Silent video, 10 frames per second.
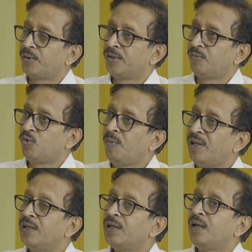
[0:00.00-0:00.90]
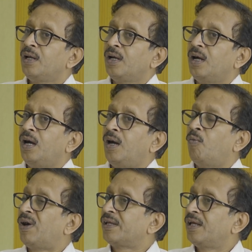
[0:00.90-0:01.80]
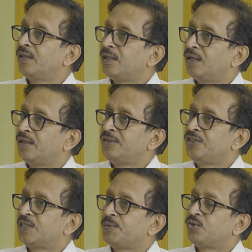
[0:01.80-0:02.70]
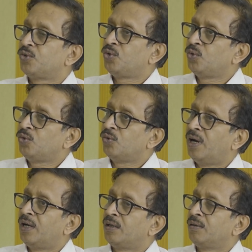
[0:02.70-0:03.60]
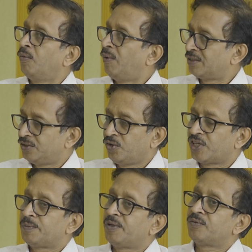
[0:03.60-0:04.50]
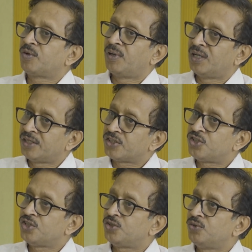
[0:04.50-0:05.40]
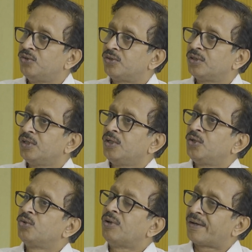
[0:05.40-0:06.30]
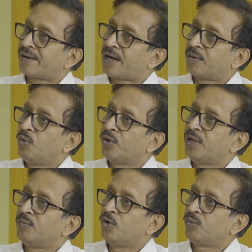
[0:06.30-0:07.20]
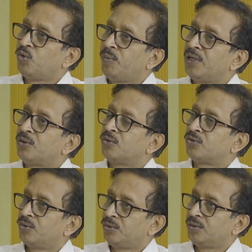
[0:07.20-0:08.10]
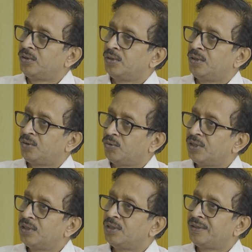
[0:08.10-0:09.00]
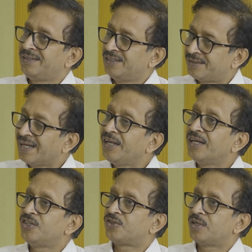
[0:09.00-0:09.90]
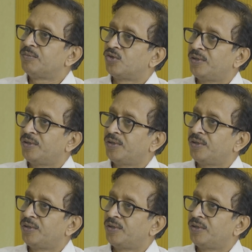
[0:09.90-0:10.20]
for the women, what can the GSP should do, and what's your experience from other institutes to attract more and more women to the this technical streams